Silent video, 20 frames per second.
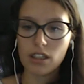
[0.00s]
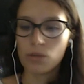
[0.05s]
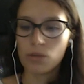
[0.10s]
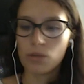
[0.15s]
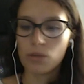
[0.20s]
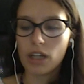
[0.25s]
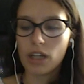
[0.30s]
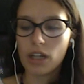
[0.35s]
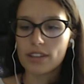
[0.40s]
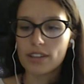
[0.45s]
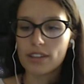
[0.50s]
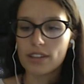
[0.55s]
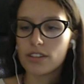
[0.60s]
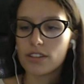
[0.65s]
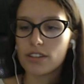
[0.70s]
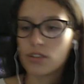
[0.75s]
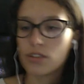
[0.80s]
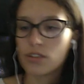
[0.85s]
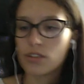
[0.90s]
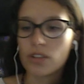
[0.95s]
realize that
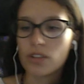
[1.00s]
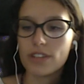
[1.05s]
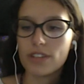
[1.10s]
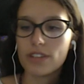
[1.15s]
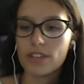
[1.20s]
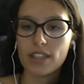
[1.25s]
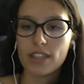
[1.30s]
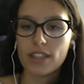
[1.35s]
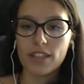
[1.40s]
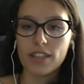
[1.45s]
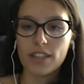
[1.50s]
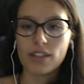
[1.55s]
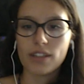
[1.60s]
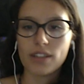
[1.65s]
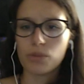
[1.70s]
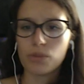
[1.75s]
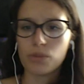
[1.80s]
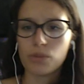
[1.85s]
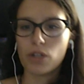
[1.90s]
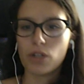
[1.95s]
it's totally silly, that
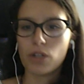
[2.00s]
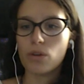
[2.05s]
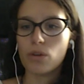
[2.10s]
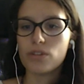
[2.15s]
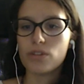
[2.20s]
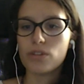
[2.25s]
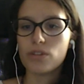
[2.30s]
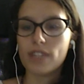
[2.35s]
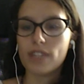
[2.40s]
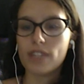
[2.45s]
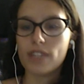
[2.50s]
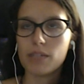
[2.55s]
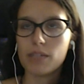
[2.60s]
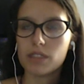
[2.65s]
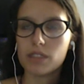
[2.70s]
we are all the same,